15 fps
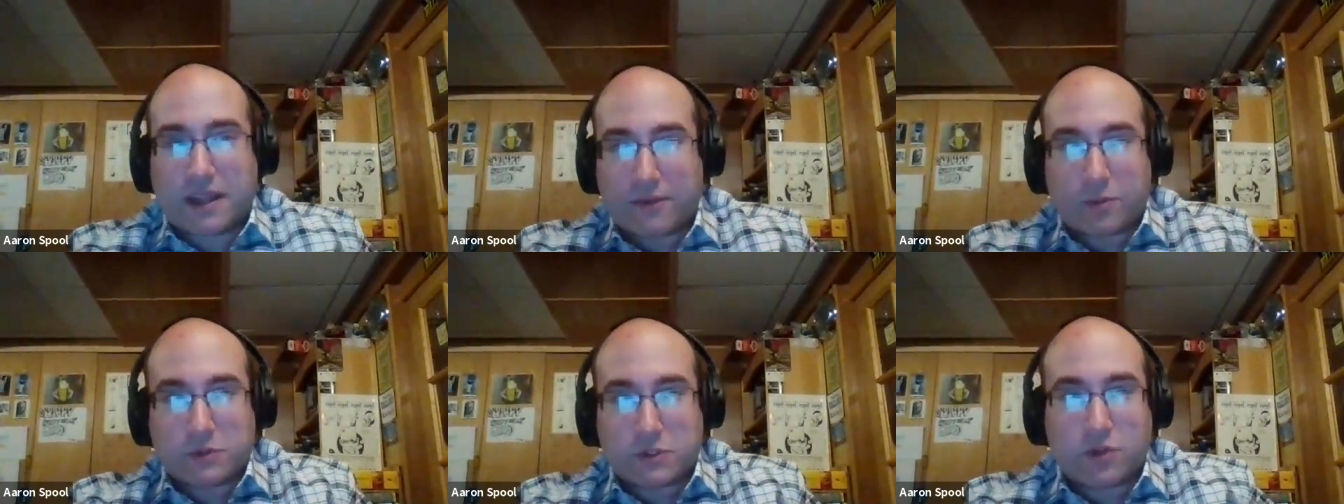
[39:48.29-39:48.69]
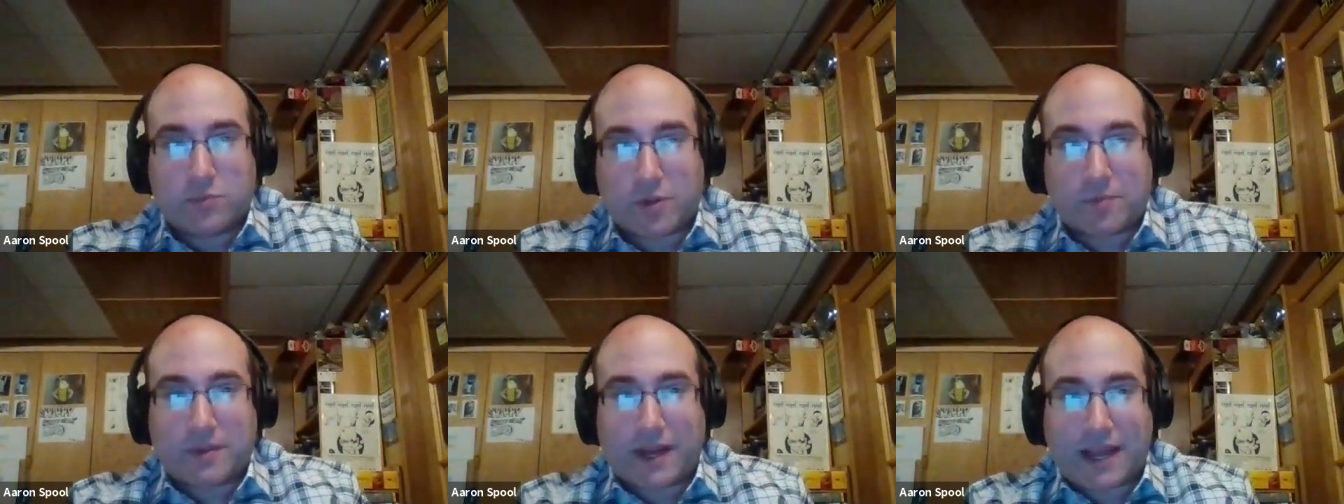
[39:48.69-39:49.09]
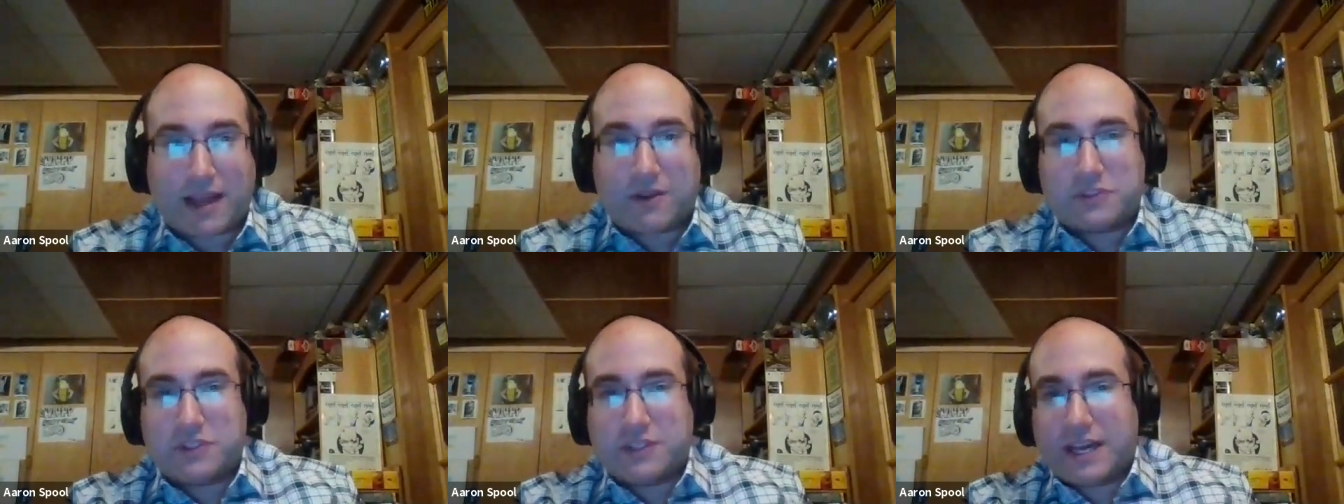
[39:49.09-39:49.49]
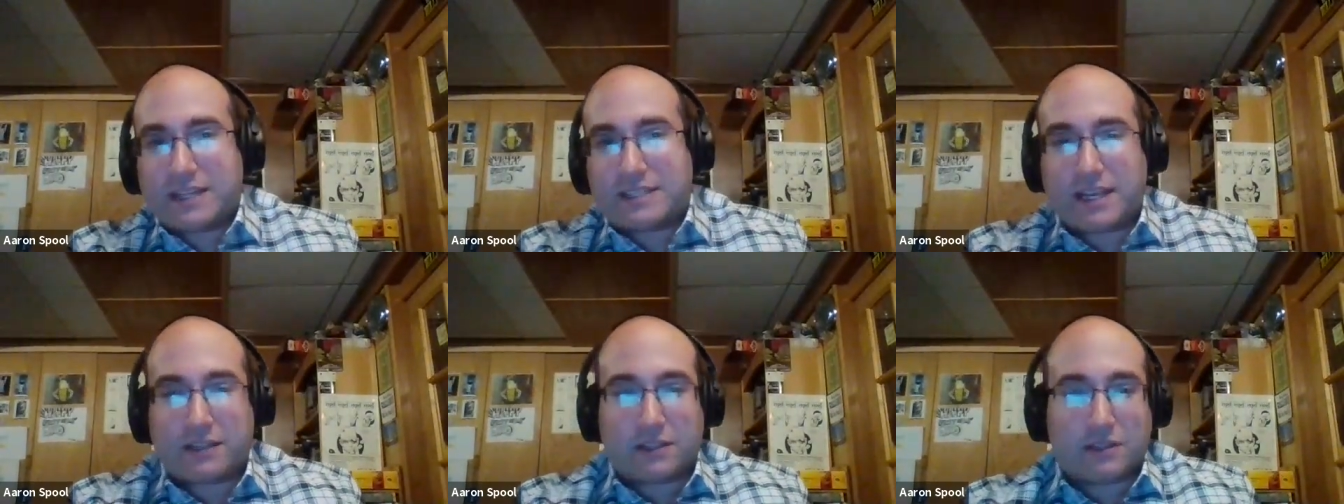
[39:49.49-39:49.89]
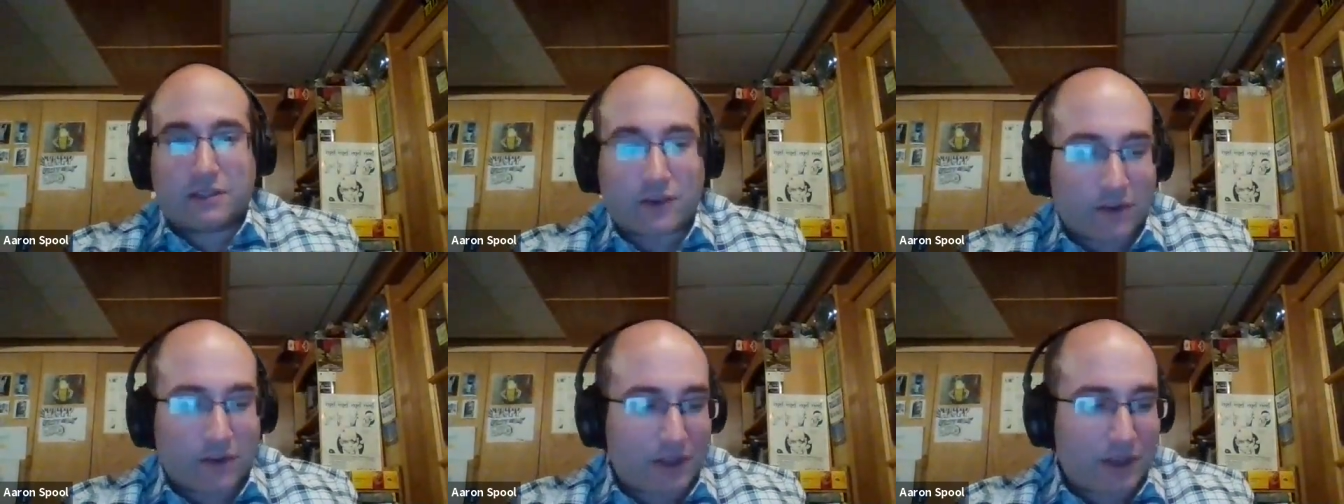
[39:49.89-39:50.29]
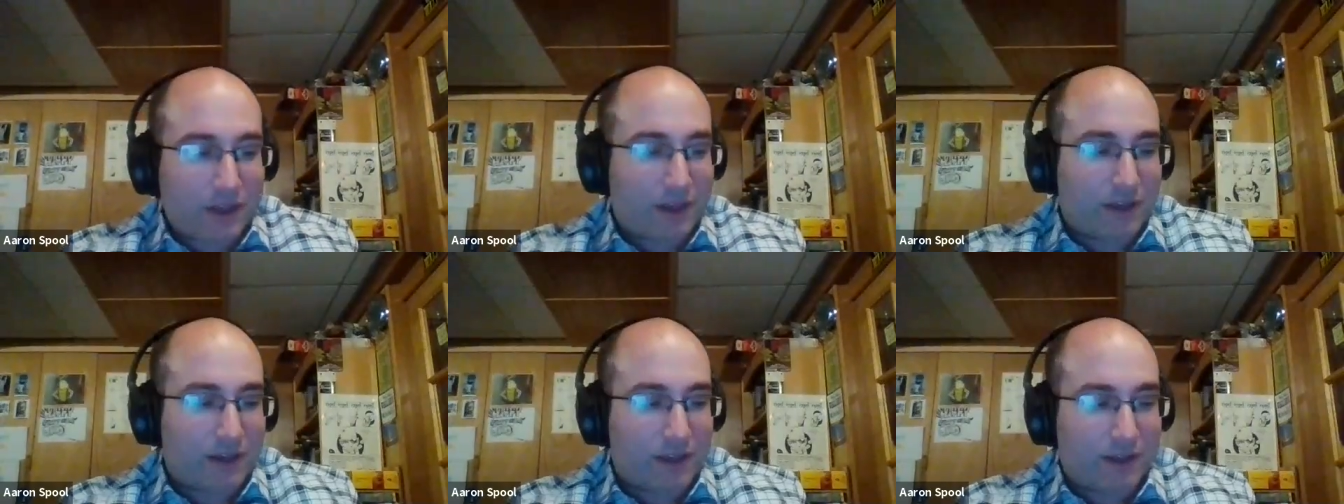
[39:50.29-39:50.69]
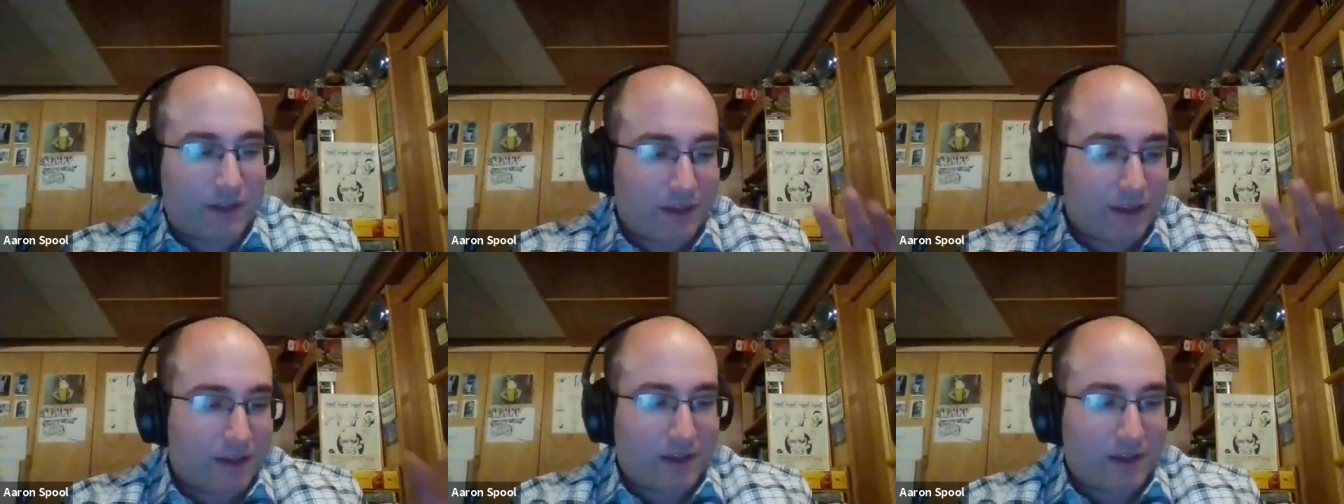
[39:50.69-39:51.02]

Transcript: everyone's cooped up in the house and you got telelearning and